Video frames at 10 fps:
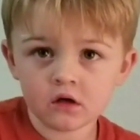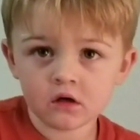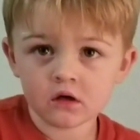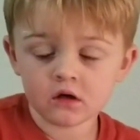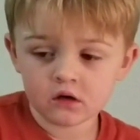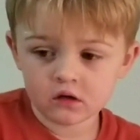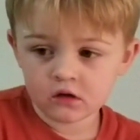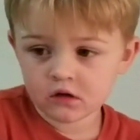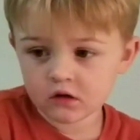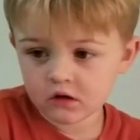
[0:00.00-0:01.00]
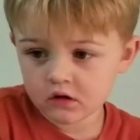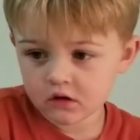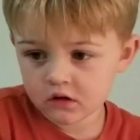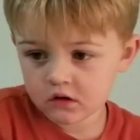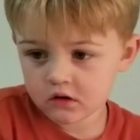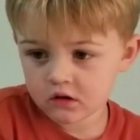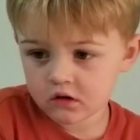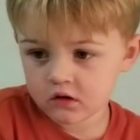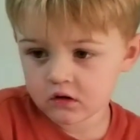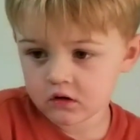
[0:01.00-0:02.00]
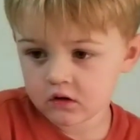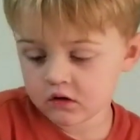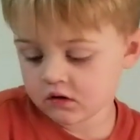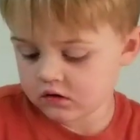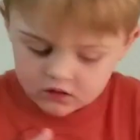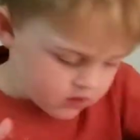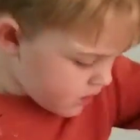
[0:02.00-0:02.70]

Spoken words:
[no speech]